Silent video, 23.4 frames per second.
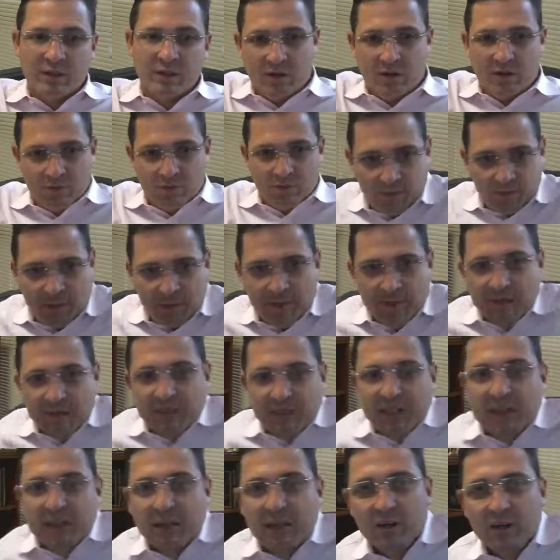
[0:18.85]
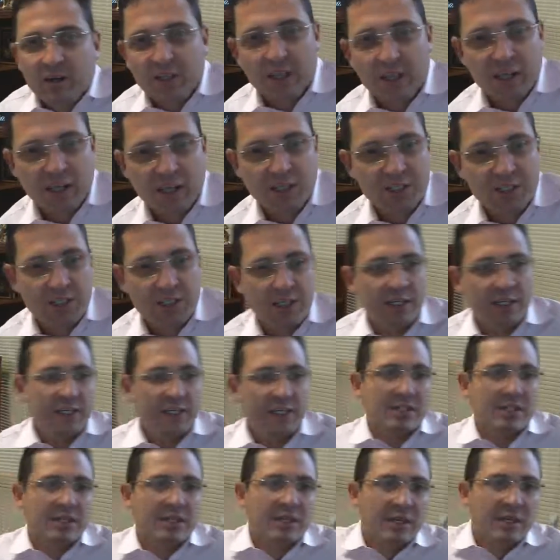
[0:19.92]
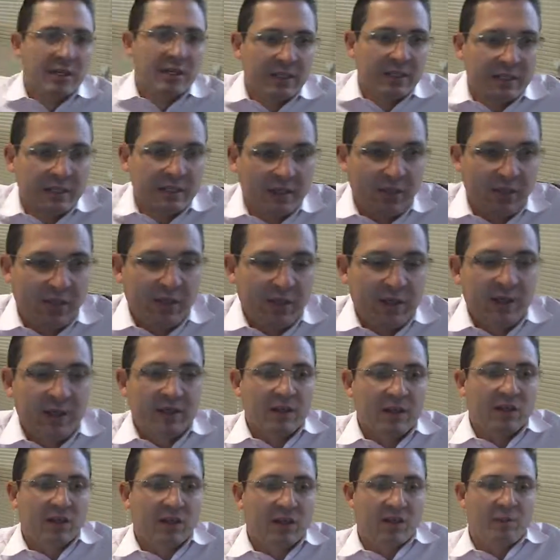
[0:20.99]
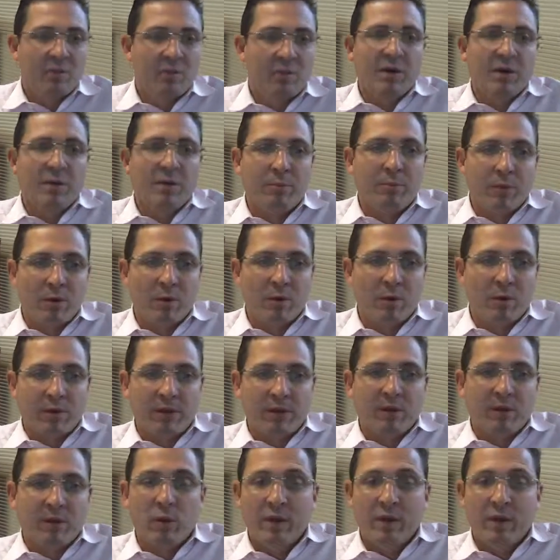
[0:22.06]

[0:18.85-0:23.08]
of the business sector can change the thing or the value proper,